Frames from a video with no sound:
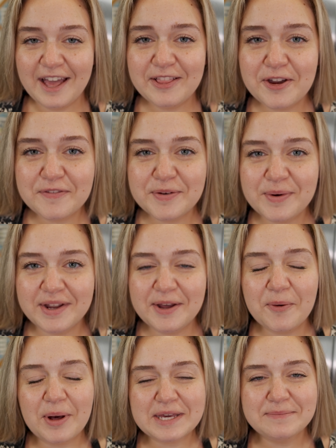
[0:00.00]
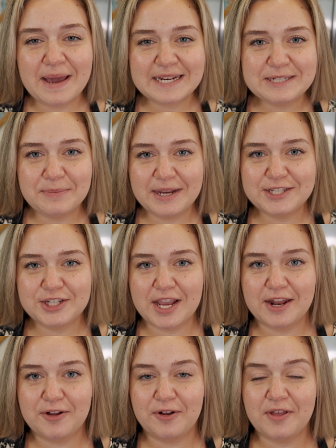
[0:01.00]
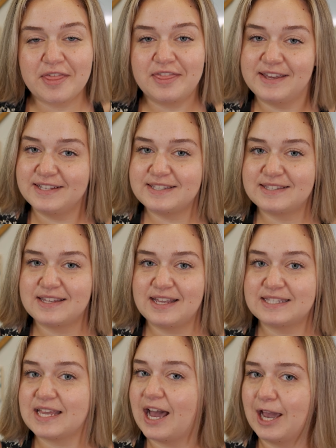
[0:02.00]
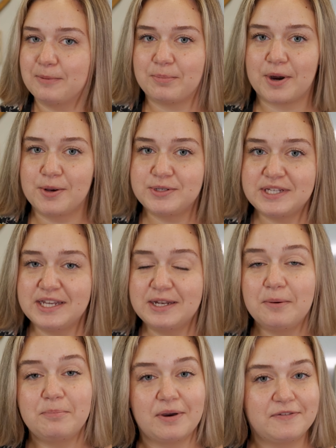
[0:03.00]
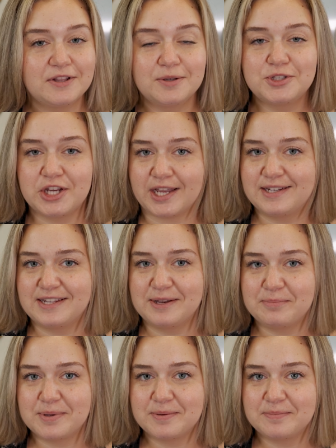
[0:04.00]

Hello everyone, welcome back to my channel. This is high protein buffalo chicken dip.